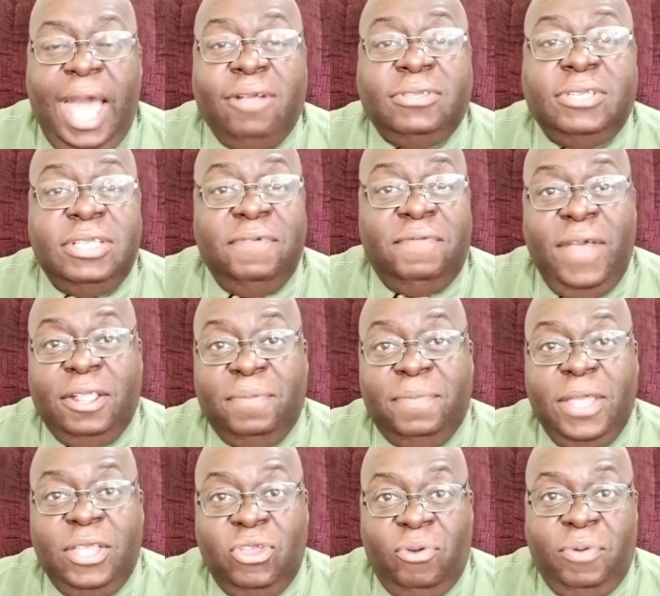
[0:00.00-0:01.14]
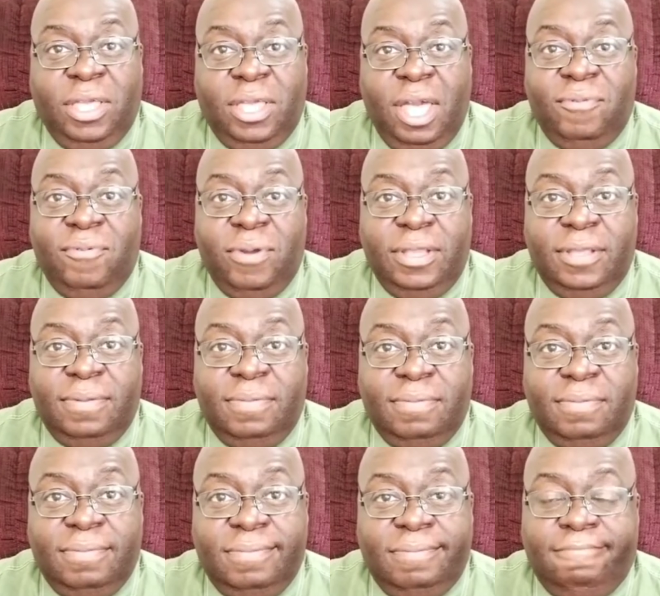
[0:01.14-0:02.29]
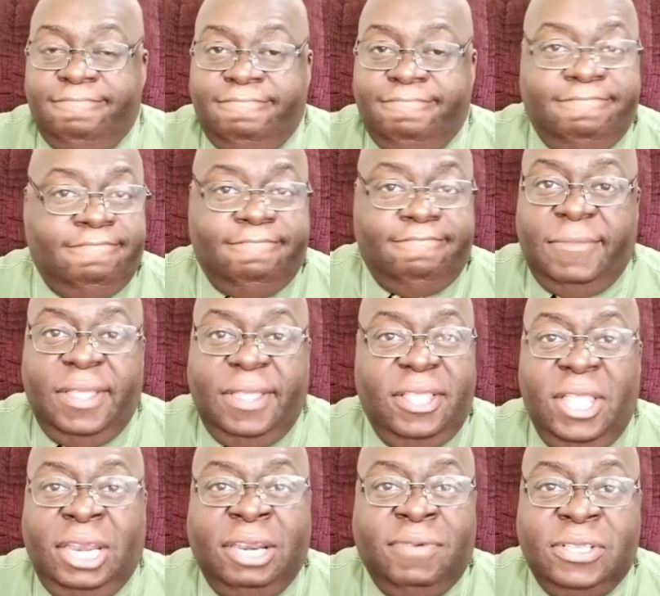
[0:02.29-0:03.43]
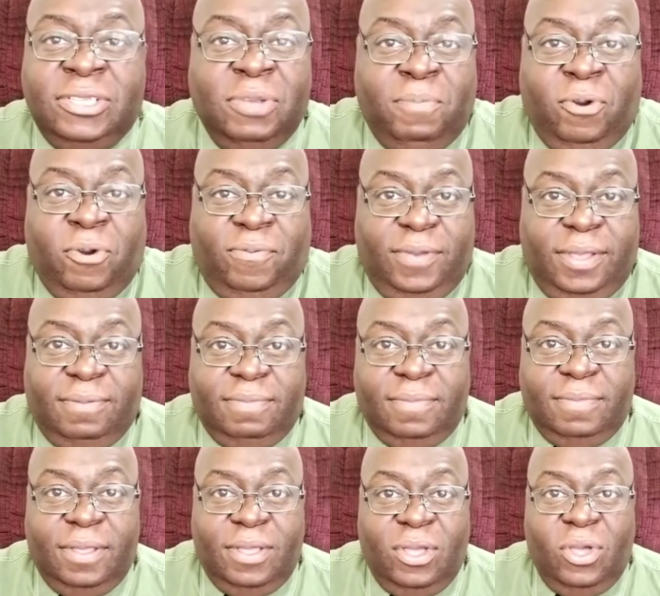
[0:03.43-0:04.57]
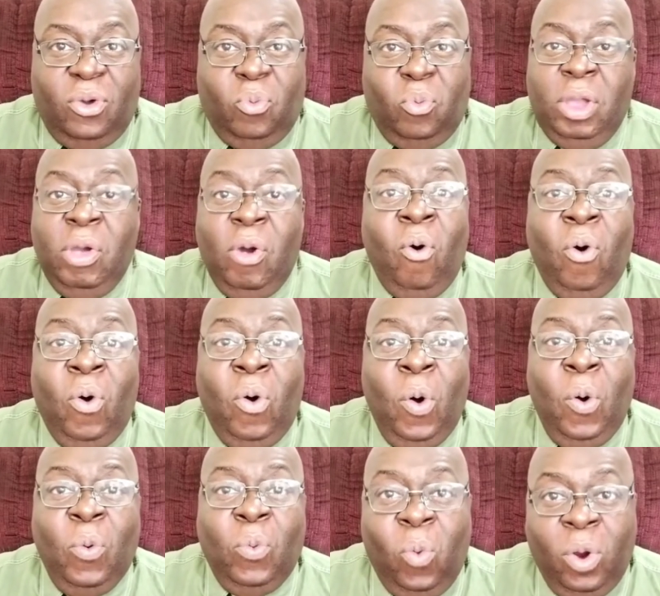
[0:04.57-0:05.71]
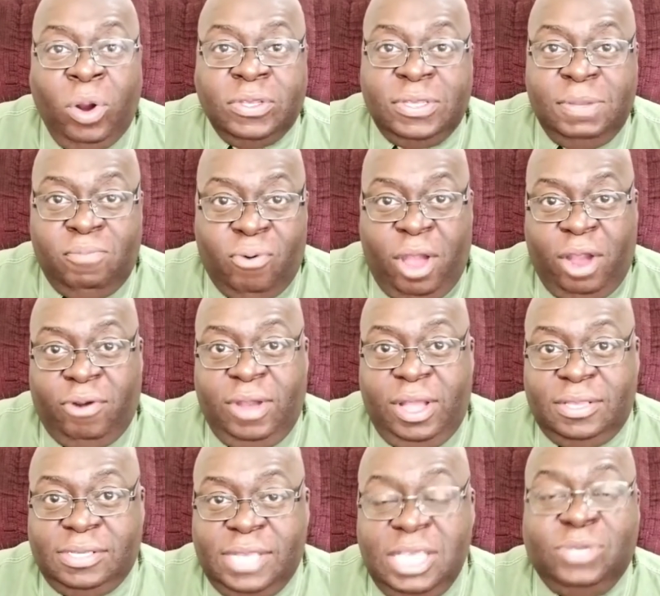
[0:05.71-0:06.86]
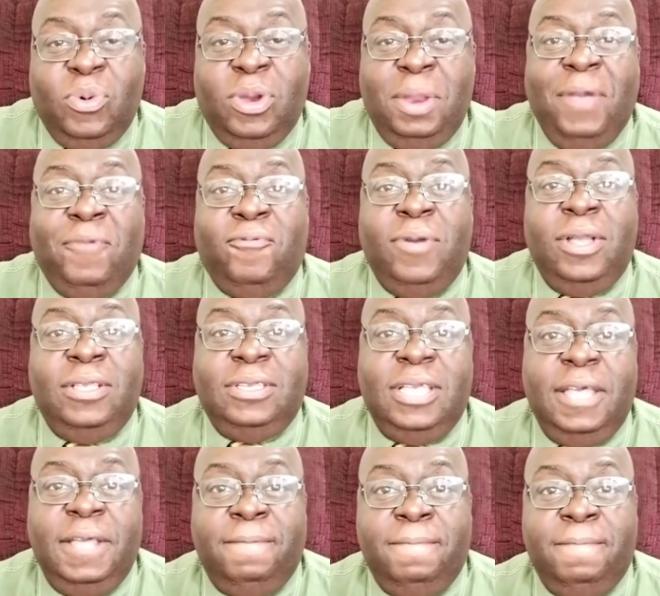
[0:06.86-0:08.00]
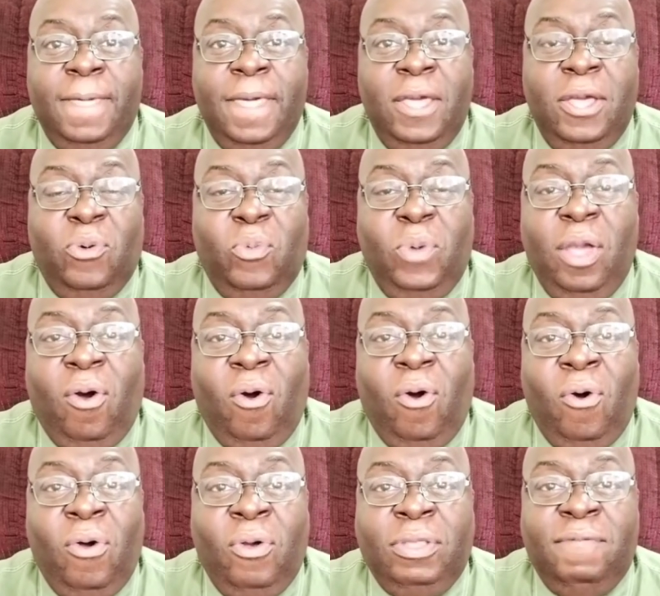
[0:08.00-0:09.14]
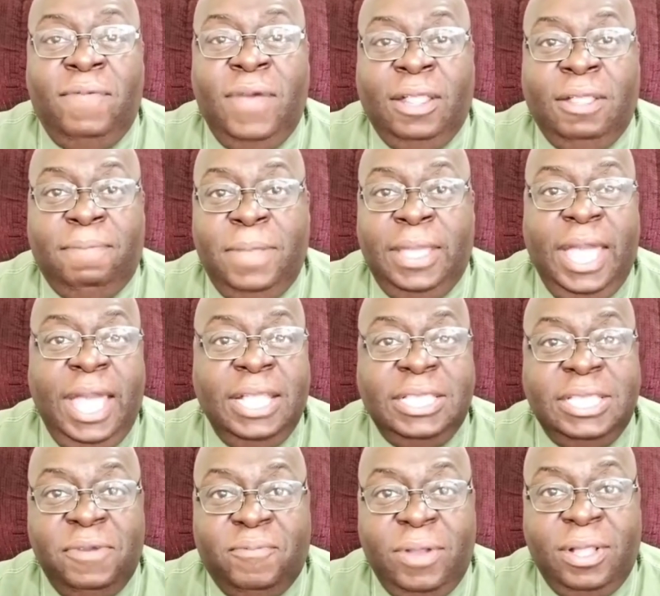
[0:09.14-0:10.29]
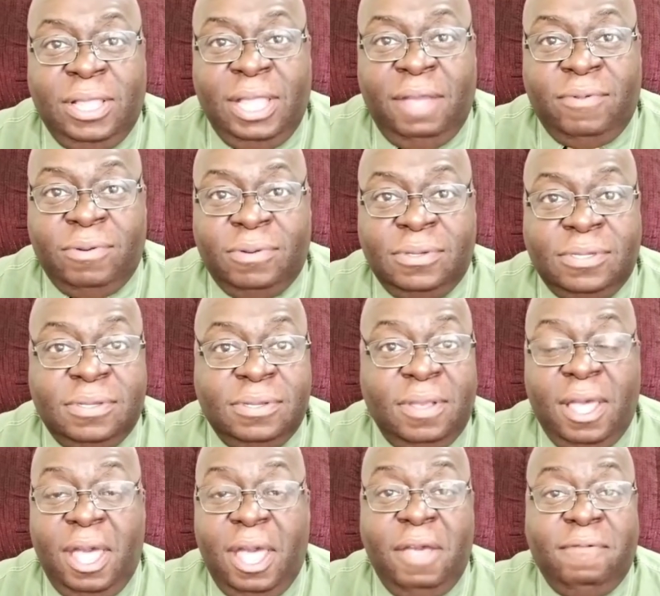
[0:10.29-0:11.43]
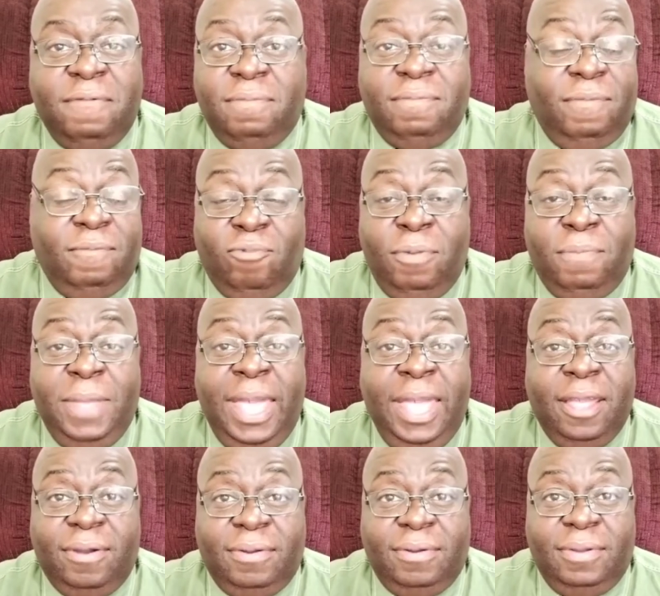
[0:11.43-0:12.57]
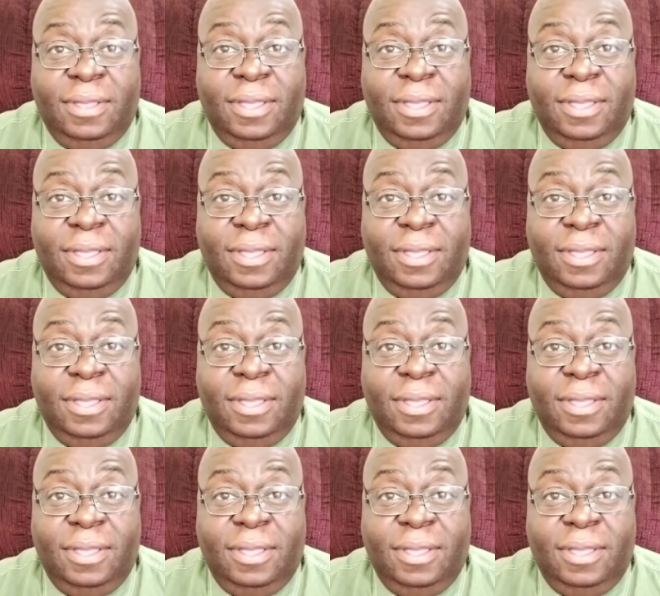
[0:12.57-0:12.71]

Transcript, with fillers: how to develop in your recovery. None of us are perfect. We are all works in progress. As one of my friends said, we are all developing at different levels of repair.